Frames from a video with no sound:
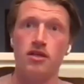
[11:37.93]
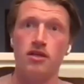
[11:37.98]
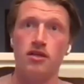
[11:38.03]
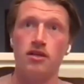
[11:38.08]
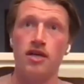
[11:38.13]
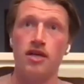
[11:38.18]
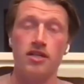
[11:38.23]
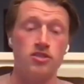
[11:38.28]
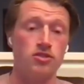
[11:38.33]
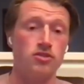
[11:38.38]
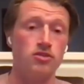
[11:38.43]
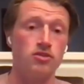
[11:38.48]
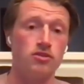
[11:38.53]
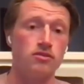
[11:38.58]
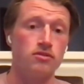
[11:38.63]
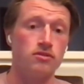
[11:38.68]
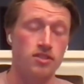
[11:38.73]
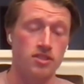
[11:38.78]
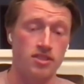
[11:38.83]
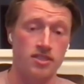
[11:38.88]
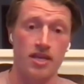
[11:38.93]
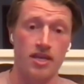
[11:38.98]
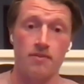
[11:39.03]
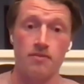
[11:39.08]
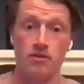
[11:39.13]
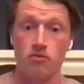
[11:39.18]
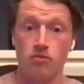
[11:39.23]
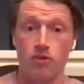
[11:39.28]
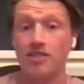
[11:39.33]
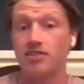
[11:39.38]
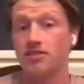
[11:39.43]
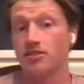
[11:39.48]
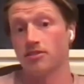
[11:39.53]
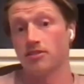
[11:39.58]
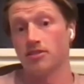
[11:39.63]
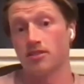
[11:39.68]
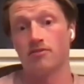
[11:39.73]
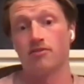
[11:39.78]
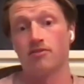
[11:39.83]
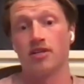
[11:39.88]
that it's not the same in
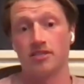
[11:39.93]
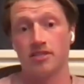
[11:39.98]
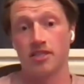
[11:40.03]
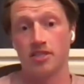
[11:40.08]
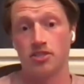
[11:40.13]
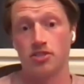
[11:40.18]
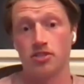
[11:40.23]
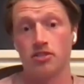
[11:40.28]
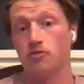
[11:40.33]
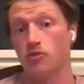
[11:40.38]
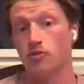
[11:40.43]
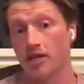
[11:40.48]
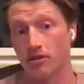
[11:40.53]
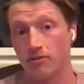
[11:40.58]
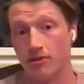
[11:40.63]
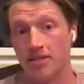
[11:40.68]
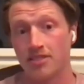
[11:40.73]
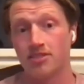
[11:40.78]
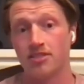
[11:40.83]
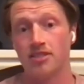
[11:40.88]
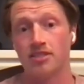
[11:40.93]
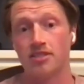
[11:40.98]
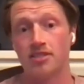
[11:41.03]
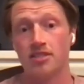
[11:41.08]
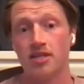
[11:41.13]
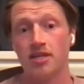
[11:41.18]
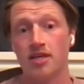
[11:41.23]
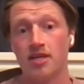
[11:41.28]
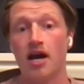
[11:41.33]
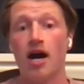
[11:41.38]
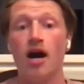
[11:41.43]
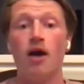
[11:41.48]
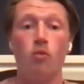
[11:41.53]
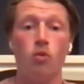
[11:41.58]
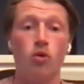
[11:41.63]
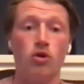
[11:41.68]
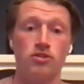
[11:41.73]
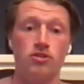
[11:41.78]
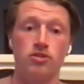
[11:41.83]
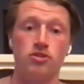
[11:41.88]
Western civilization. If you get arrested,
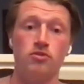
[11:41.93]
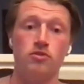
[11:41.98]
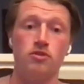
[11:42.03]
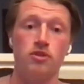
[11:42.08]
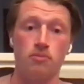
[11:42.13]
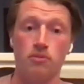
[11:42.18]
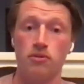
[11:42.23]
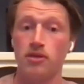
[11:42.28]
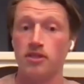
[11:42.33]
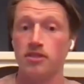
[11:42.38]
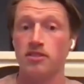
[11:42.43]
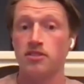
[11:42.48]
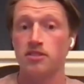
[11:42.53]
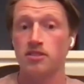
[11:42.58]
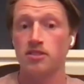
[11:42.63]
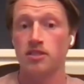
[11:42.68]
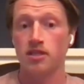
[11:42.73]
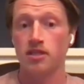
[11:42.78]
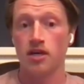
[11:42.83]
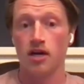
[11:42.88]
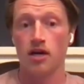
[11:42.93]
of what to do with the police.